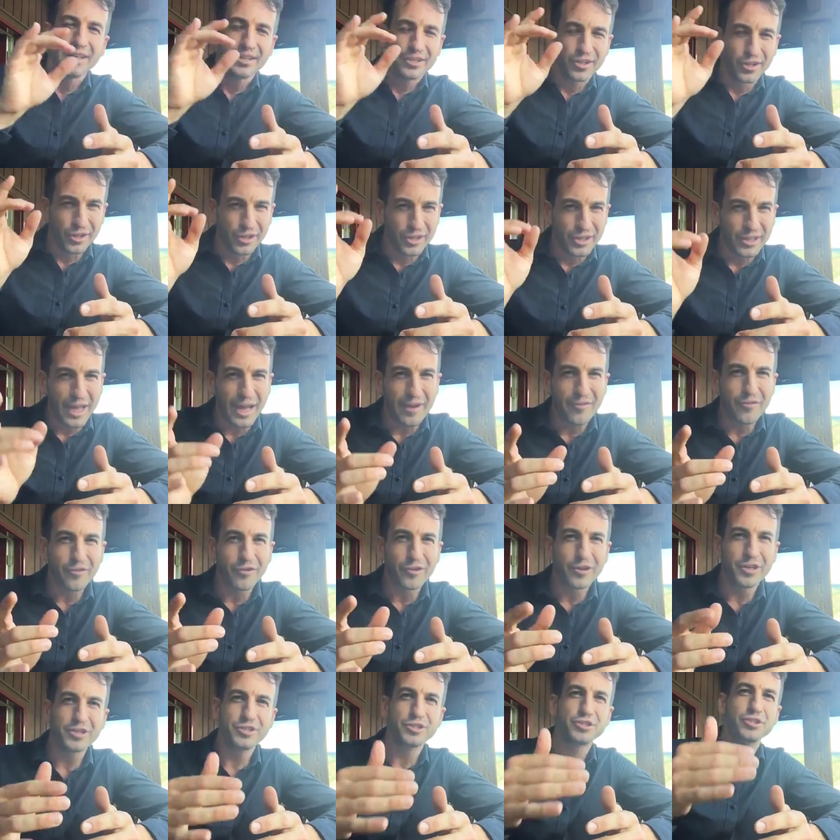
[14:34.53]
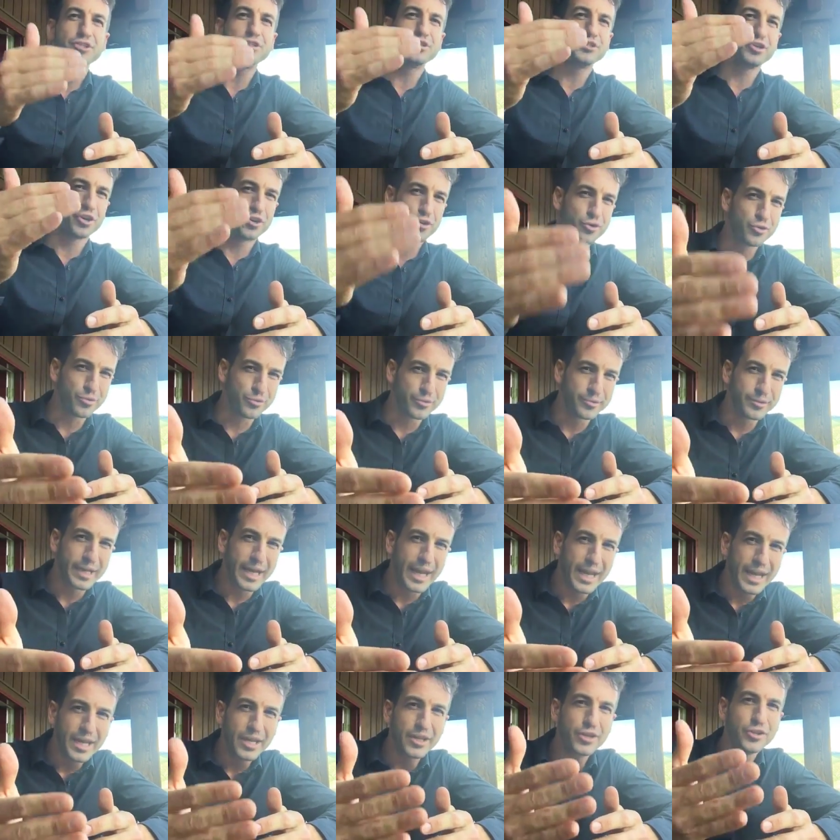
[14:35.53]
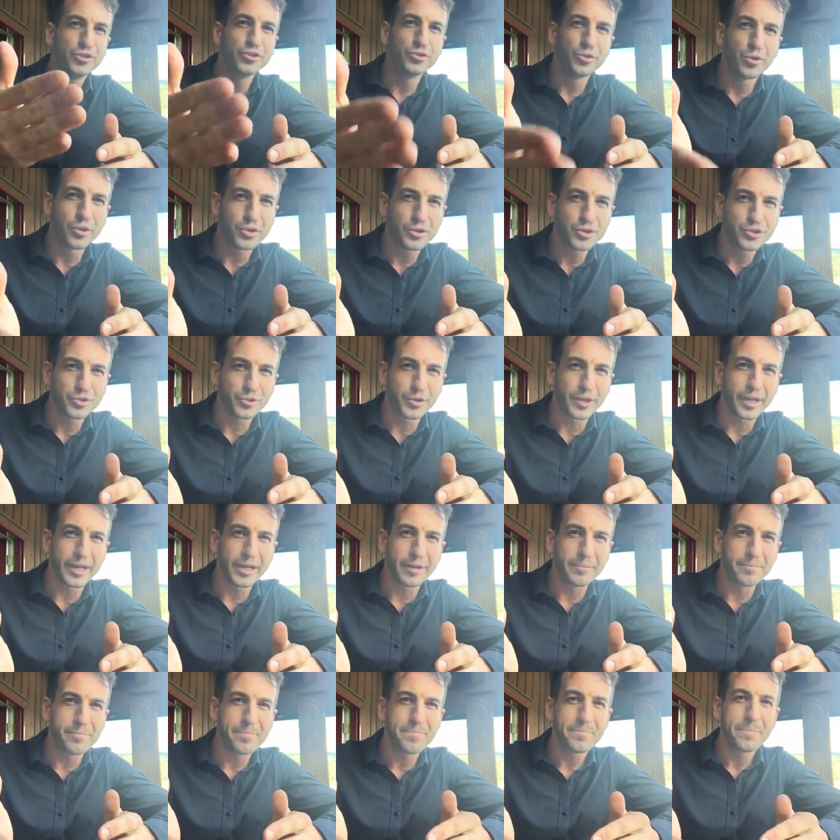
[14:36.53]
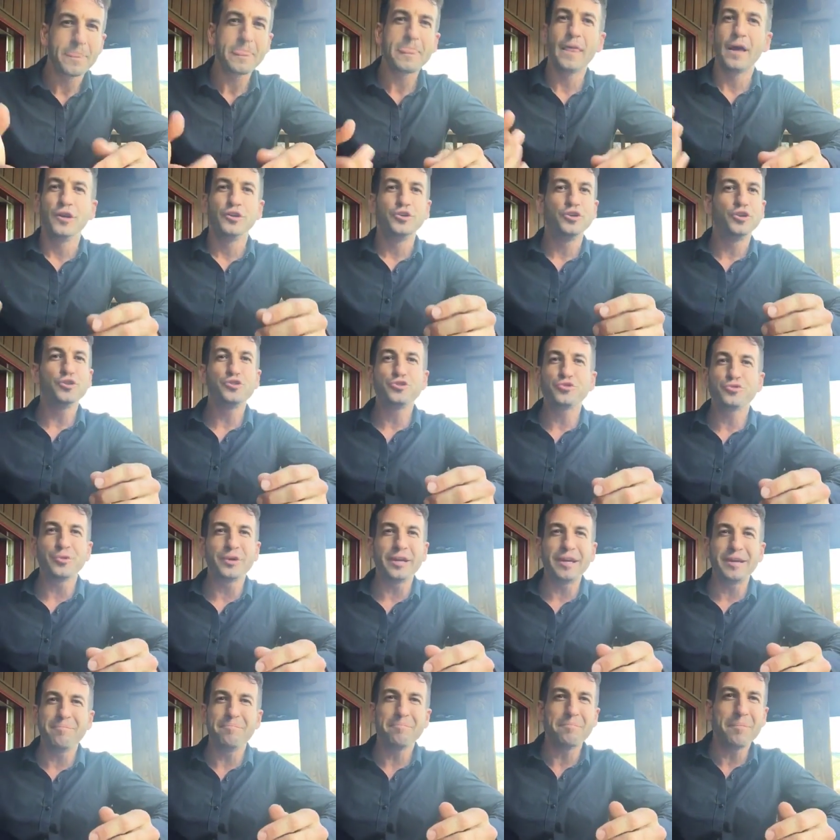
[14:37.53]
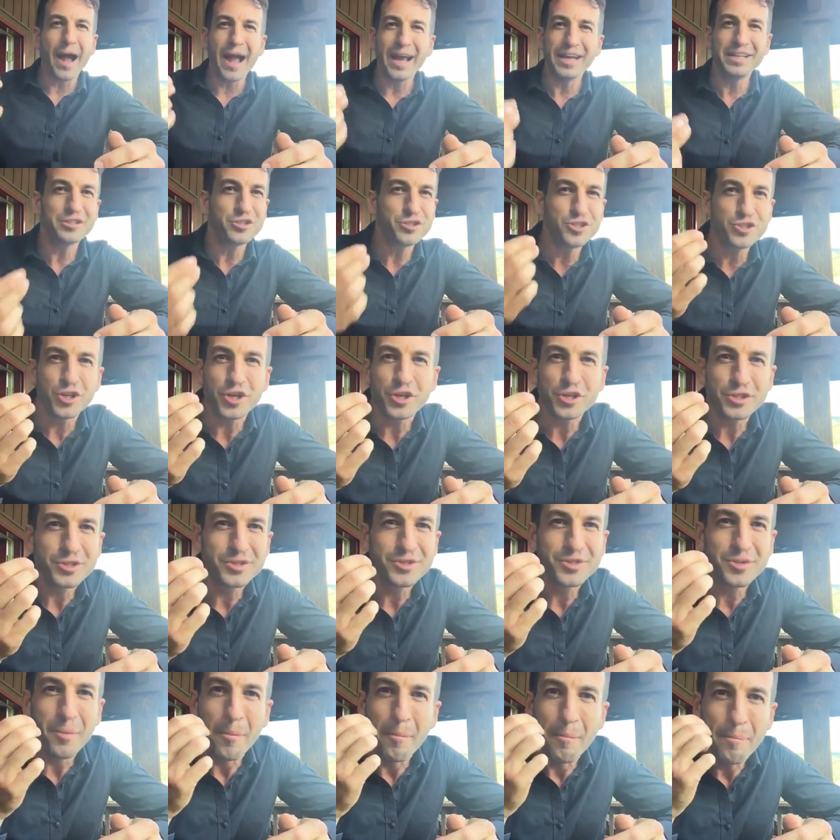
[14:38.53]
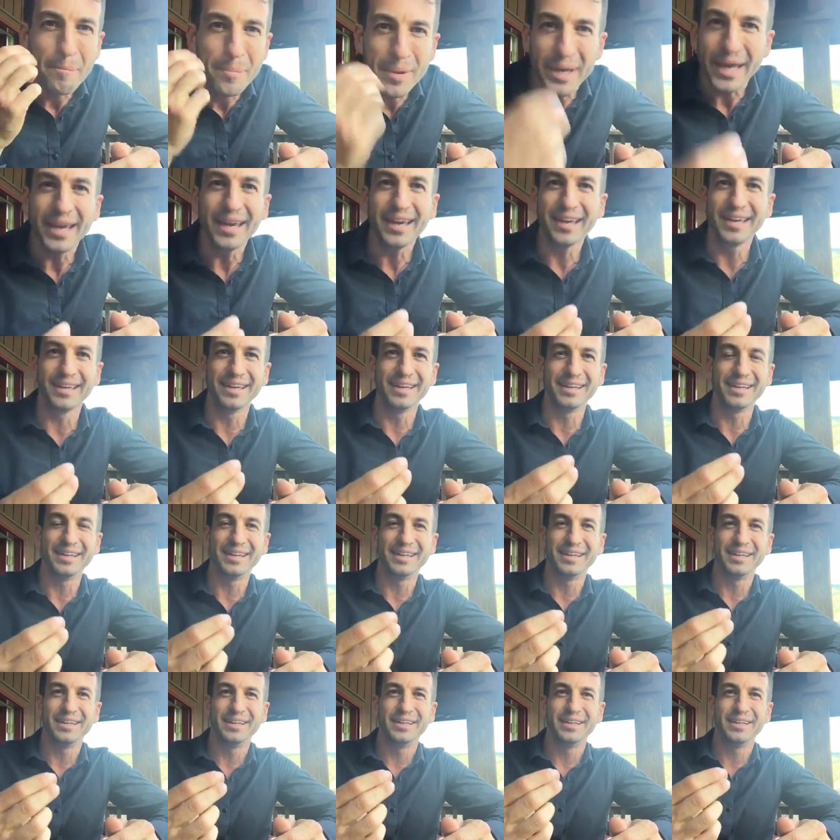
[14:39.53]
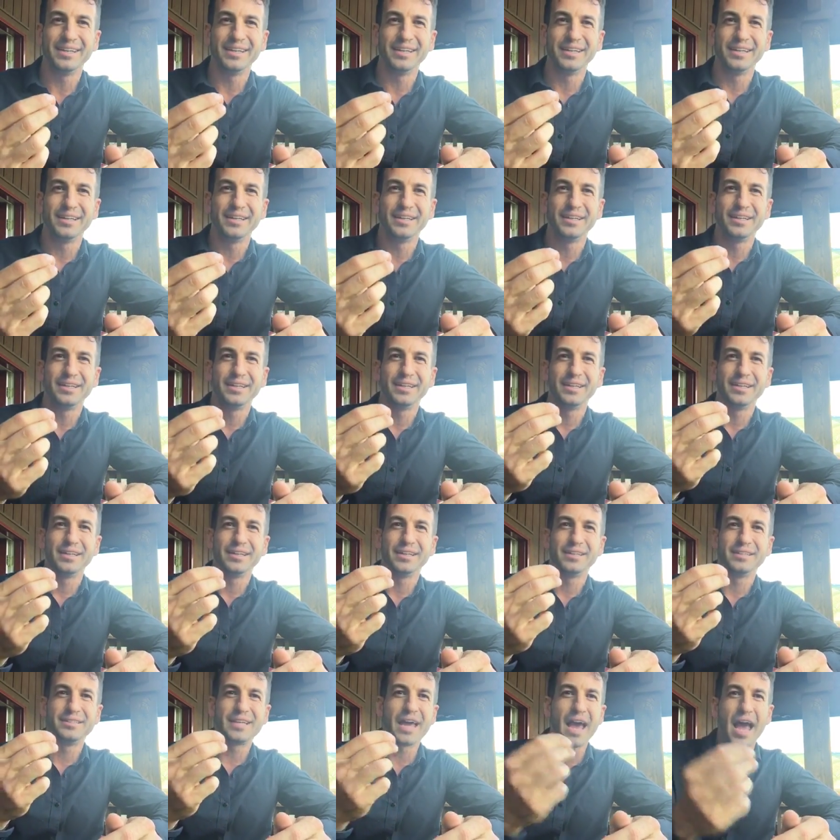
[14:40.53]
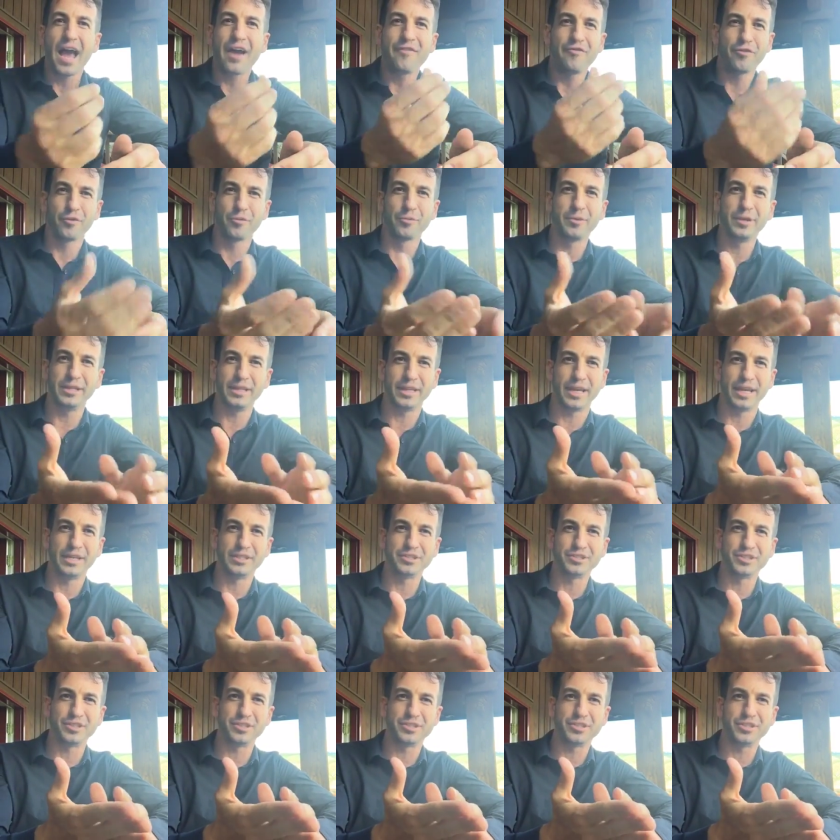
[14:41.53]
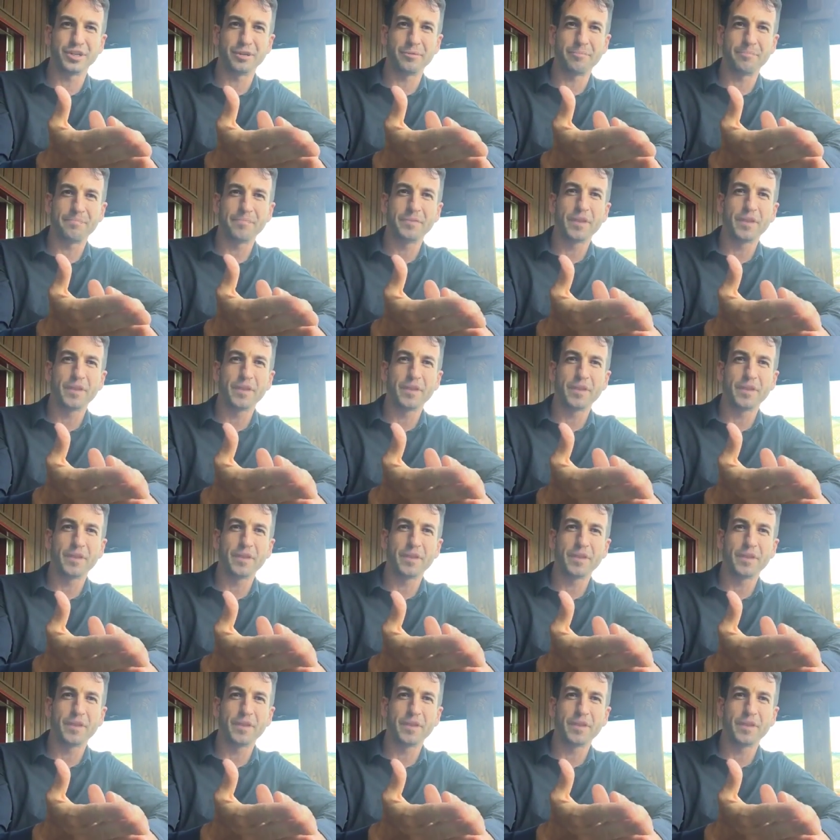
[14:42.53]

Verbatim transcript: to leverage to create your dream. Your dream might just be to have a relationship.